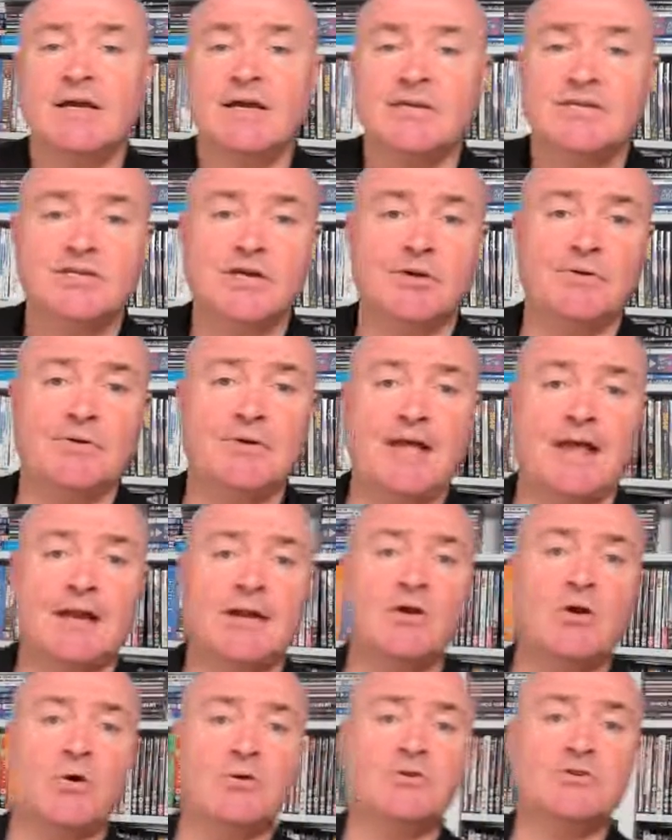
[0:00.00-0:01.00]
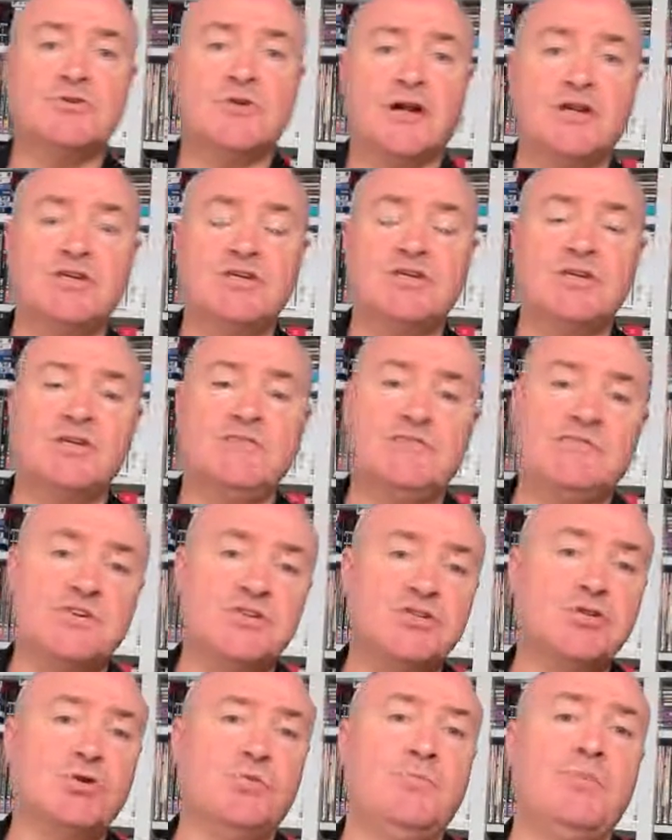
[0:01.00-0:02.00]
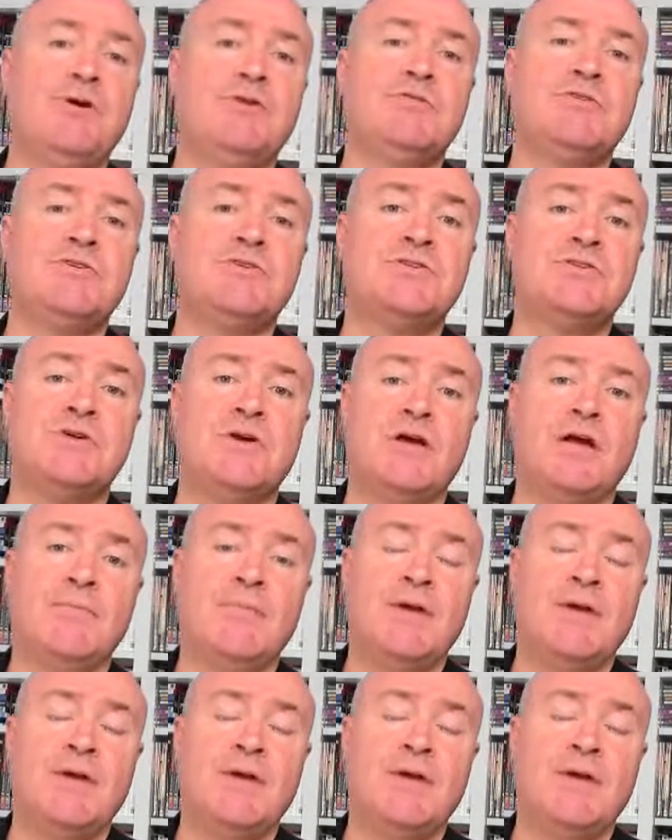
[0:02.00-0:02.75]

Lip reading: So, getting contractors in for short periods of time,